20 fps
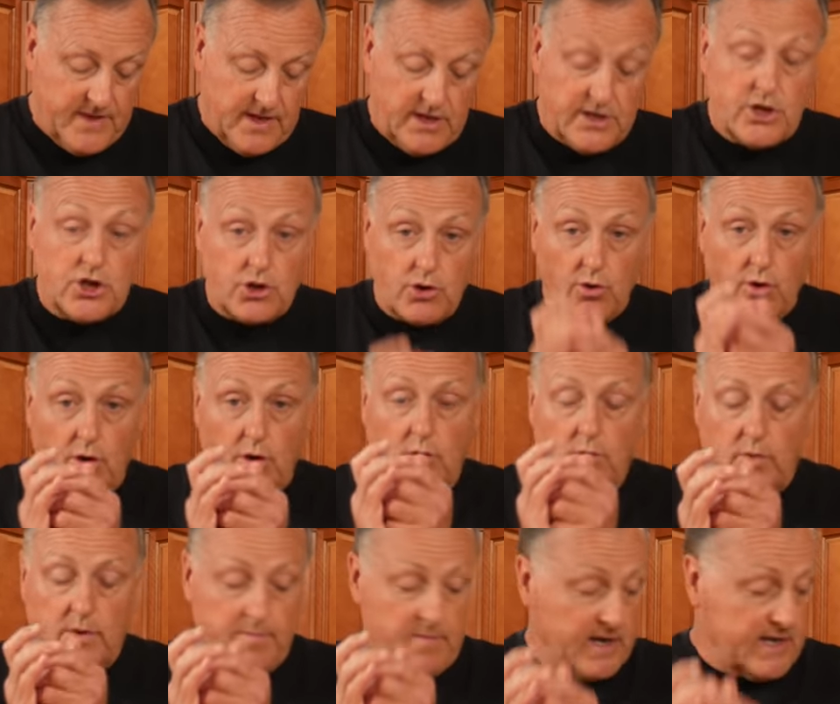control
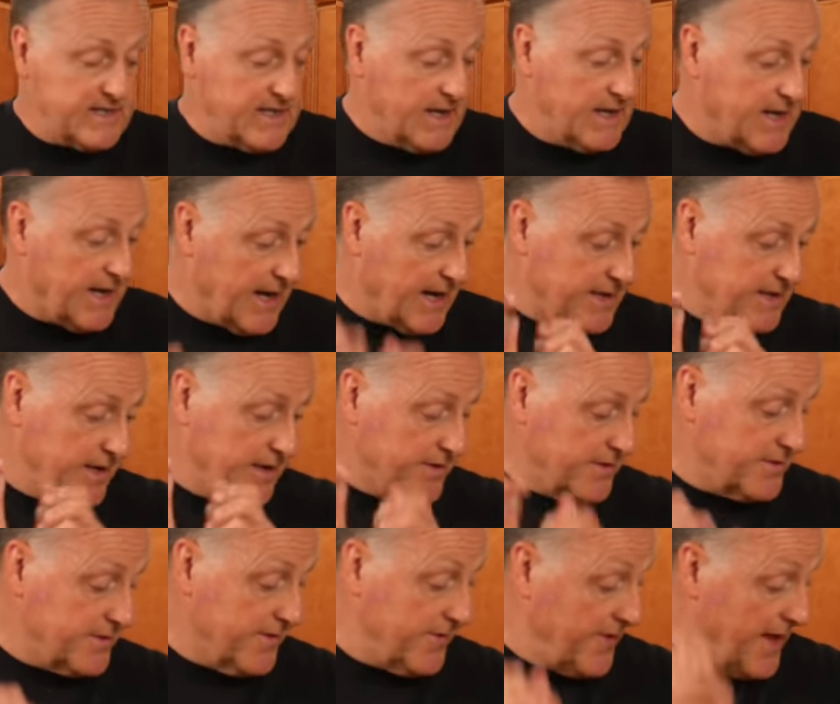when mixing cocktails.
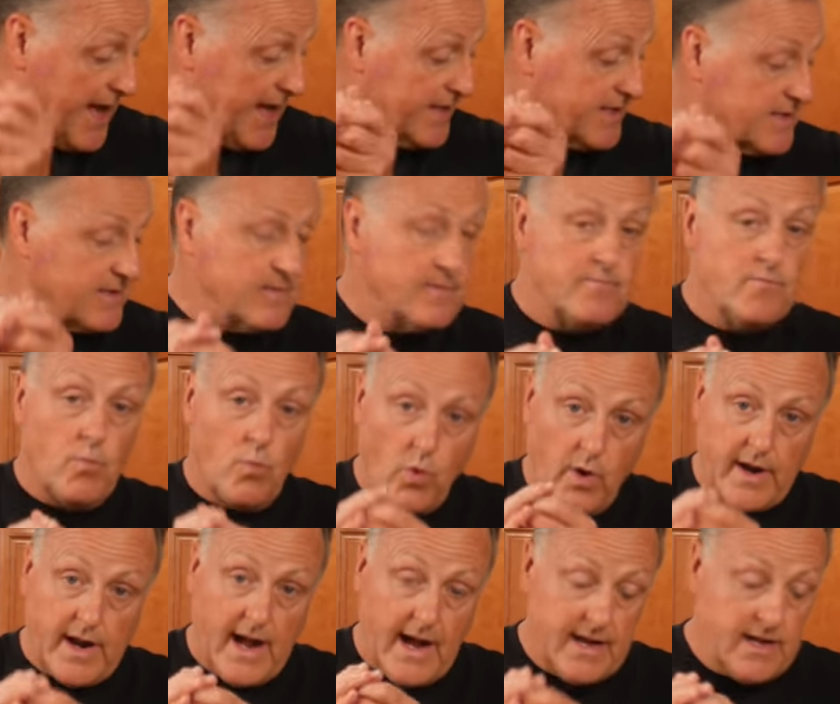So that's
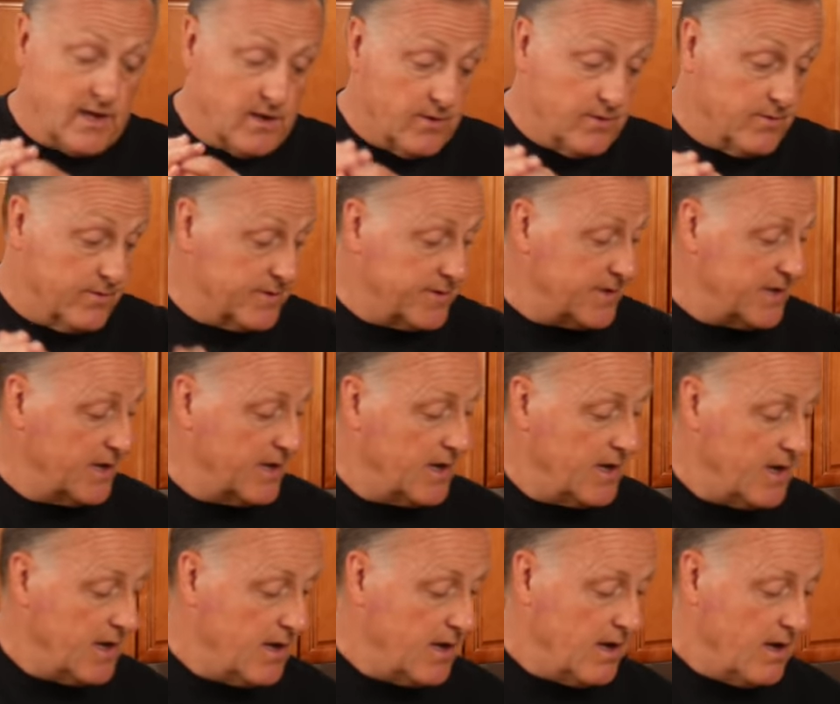what I use
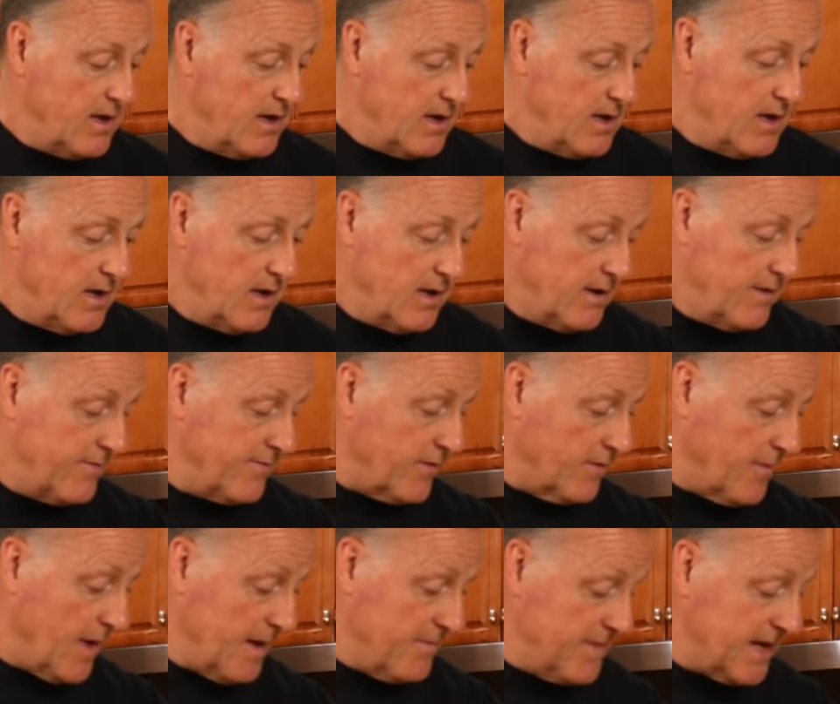for
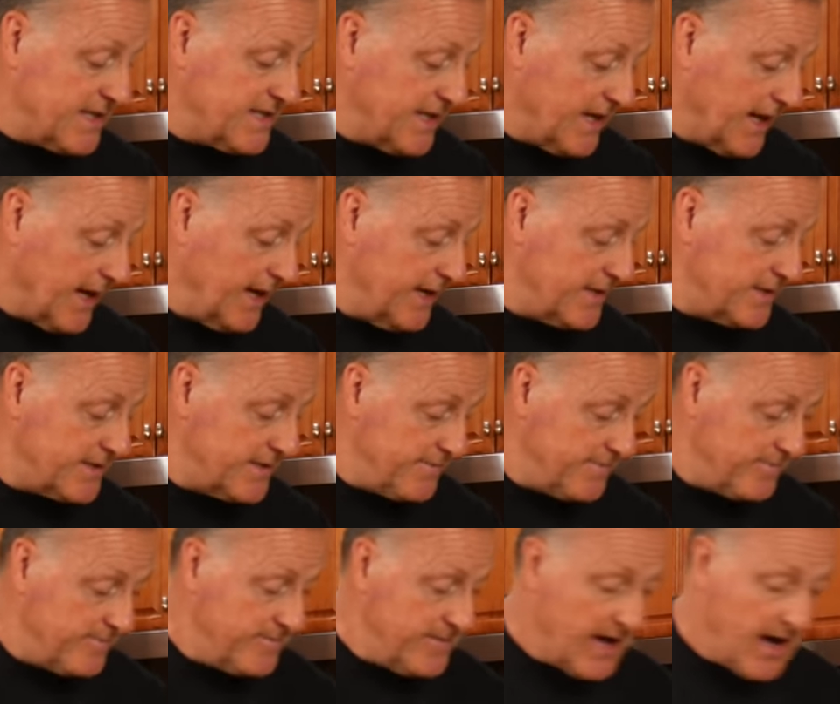my mixing ice.
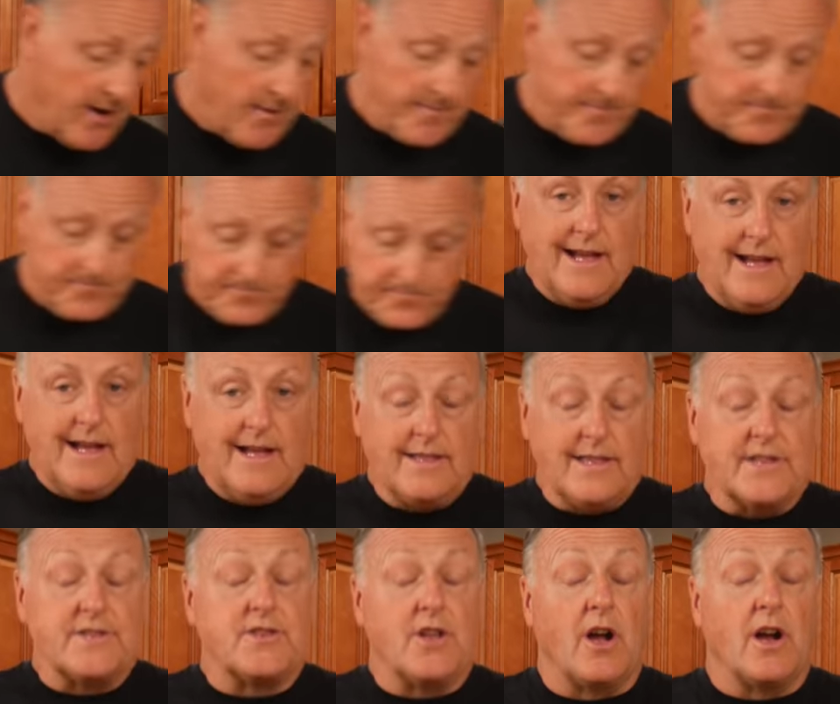Now,
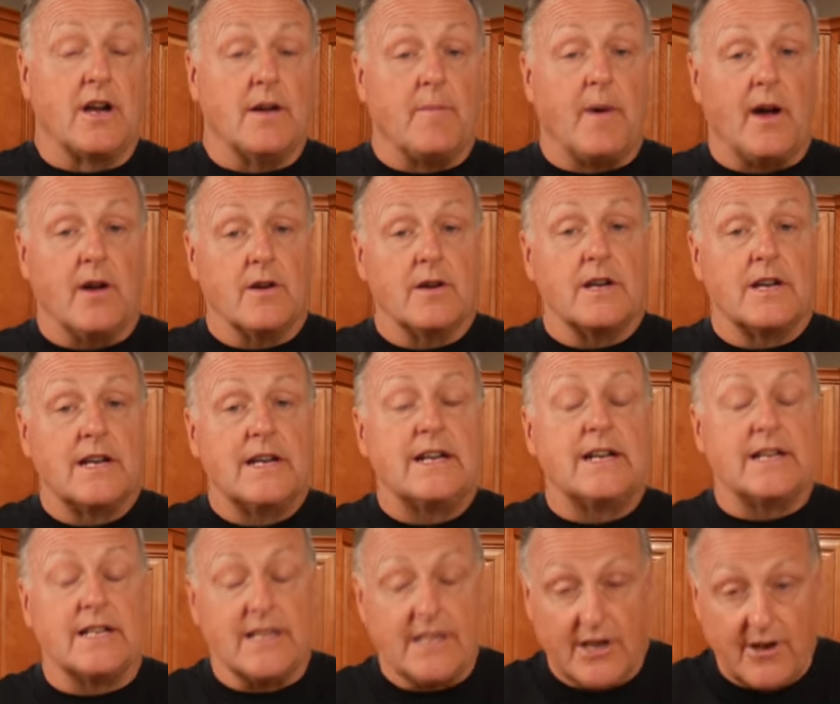let's talk about
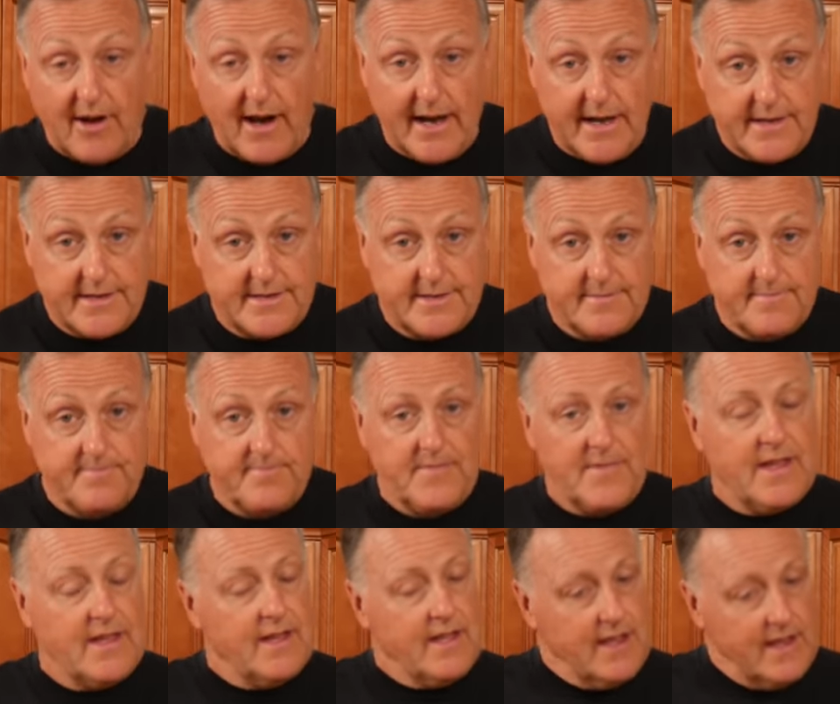clear ice.
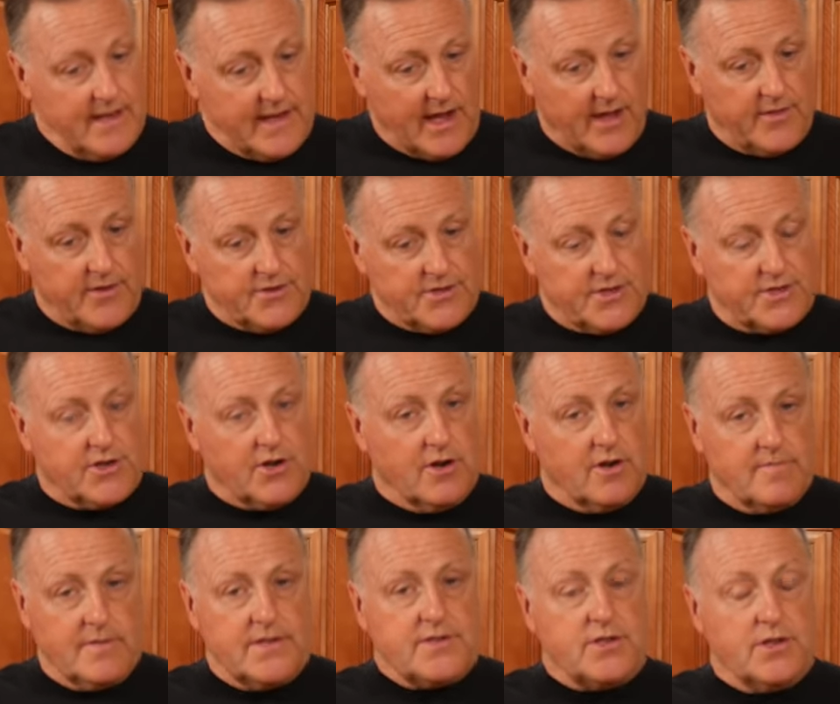Now, there's a
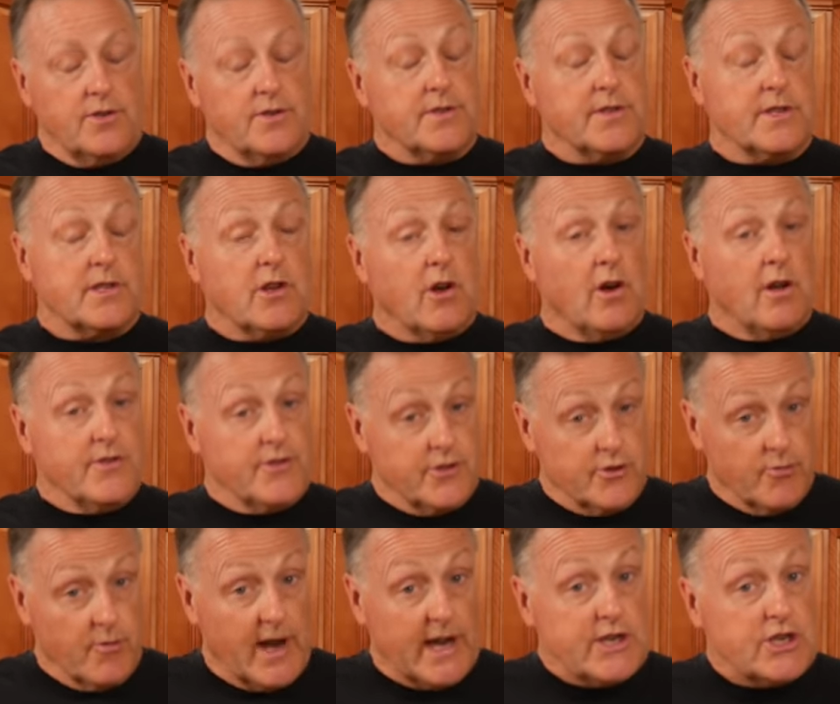term that's used, it's called
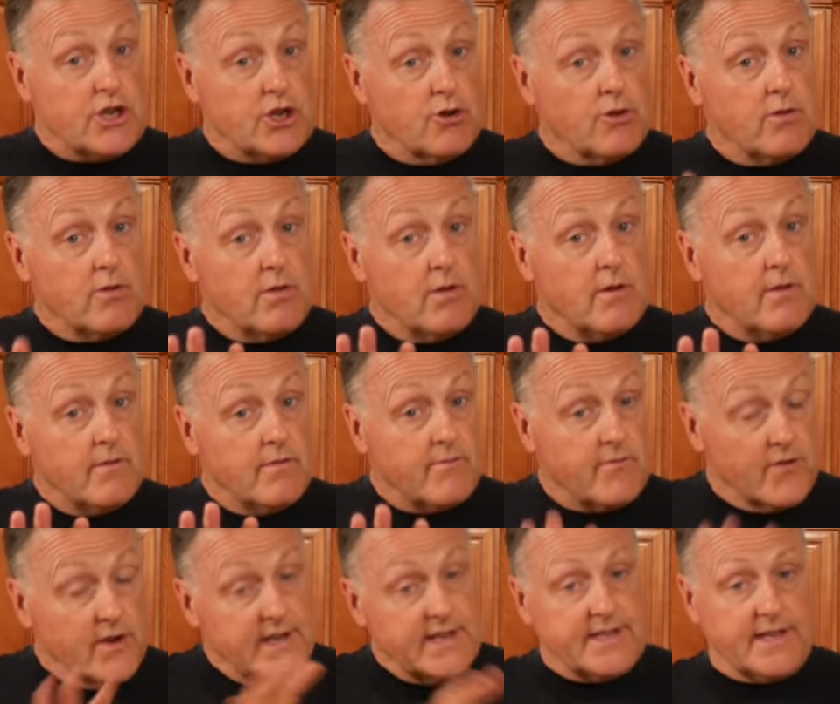directional
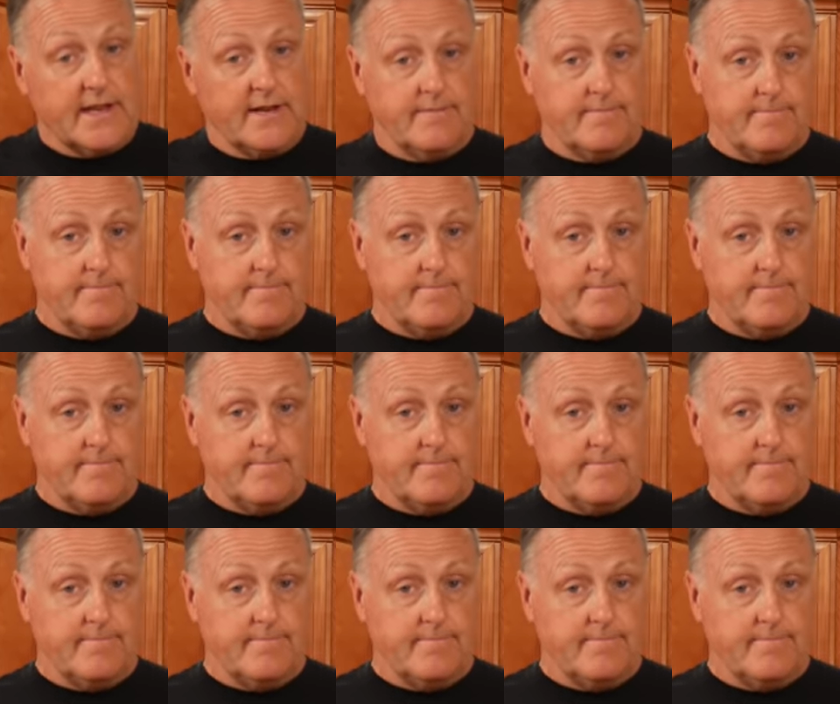freezing.